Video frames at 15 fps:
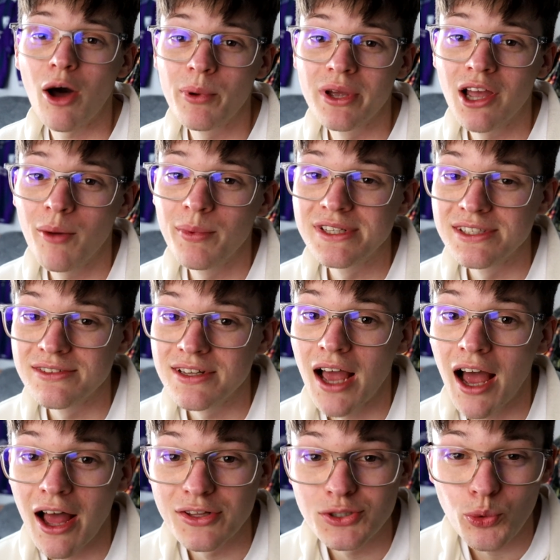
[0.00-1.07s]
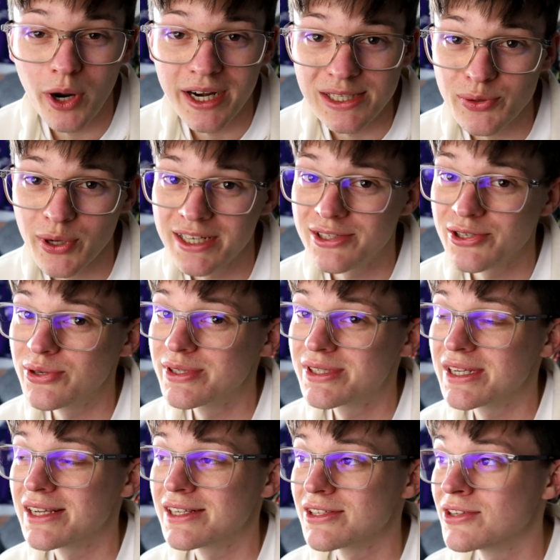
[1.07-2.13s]
up and coming 2022
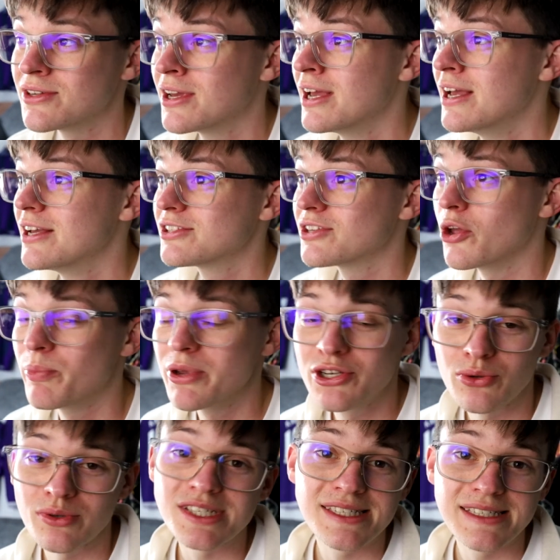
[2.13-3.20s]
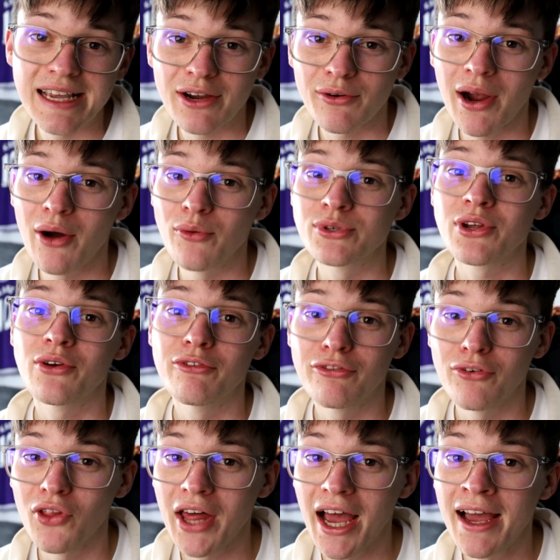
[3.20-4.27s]
season, so be sure to stick around
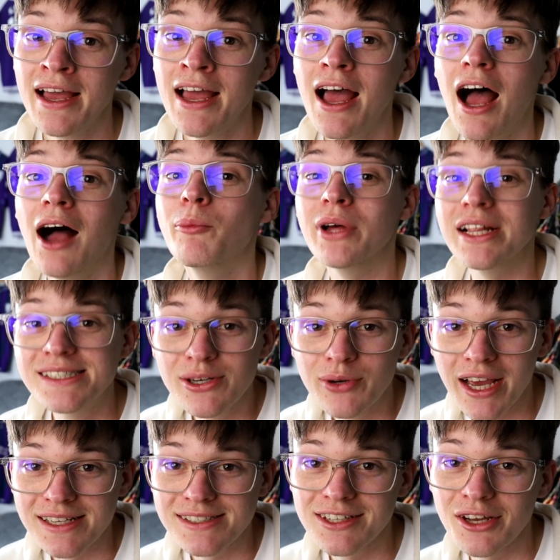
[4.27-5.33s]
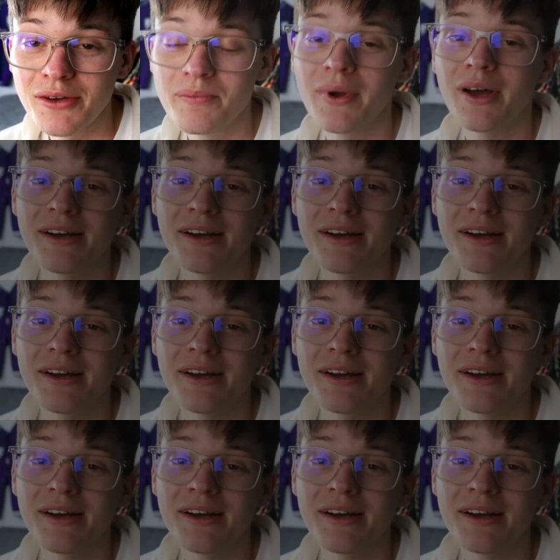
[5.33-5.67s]
for that. But until next time,